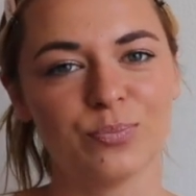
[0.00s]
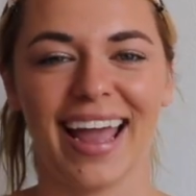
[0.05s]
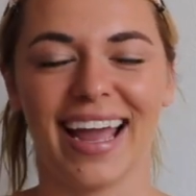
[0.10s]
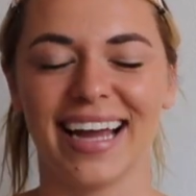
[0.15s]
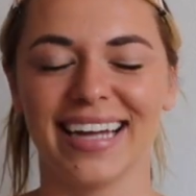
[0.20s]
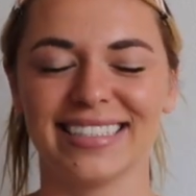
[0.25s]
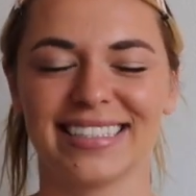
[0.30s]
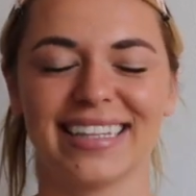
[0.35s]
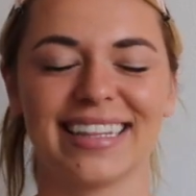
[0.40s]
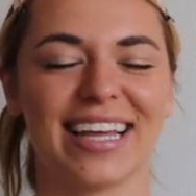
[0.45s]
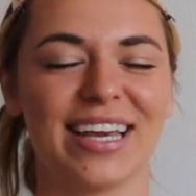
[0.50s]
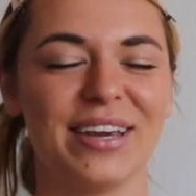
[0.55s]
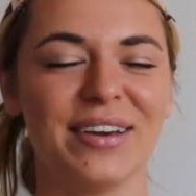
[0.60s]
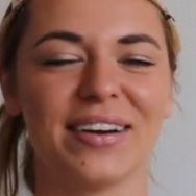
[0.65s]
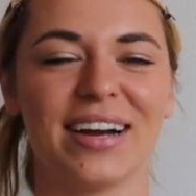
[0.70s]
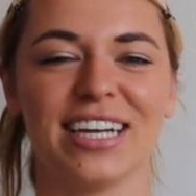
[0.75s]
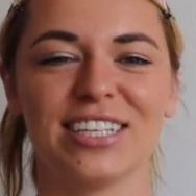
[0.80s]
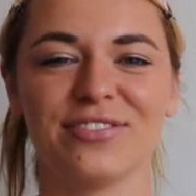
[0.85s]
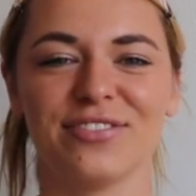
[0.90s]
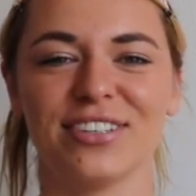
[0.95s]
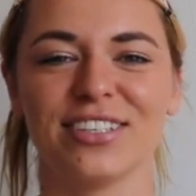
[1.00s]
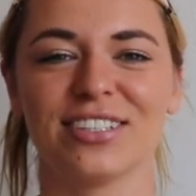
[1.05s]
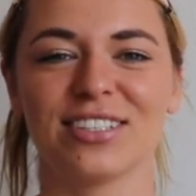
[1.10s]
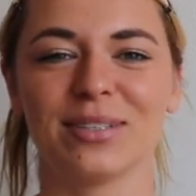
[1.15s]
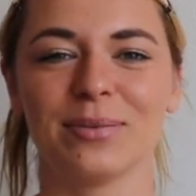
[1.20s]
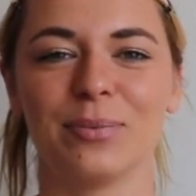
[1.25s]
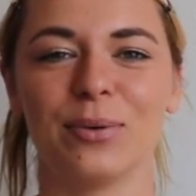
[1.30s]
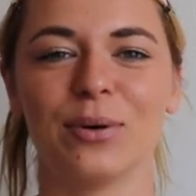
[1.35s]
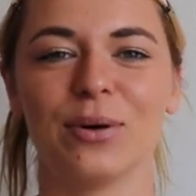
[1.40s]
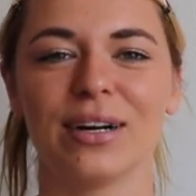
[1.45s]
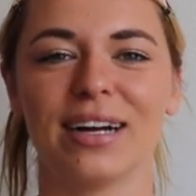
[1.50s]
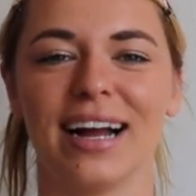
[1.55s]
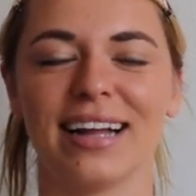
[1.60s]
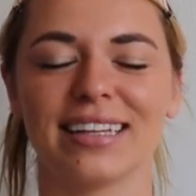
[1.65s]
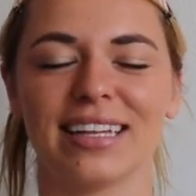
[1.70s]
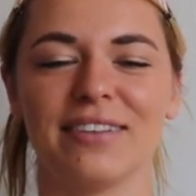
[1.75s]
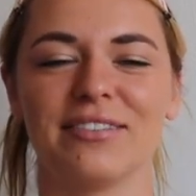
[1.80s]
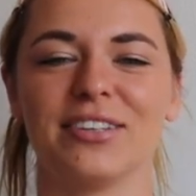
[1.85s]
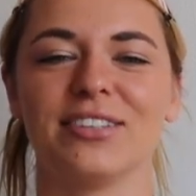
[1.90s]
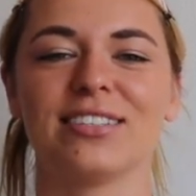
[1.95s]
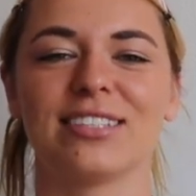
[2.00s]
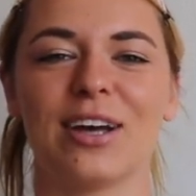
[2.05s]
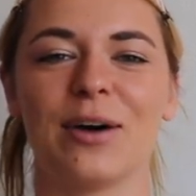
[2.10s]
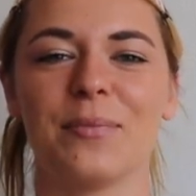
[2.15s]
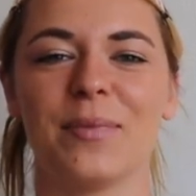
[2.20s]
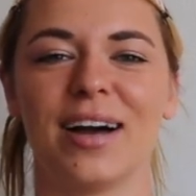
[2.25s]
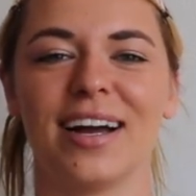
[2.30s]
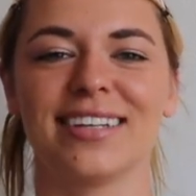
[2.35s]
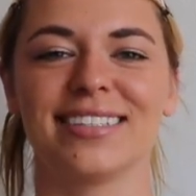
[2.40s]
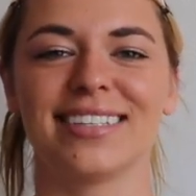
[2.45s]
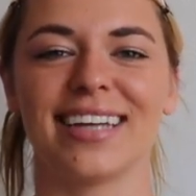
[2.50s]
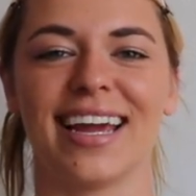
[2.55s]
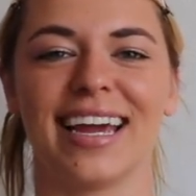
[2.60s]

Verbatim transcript: And thank you guys for your support. I love you so much,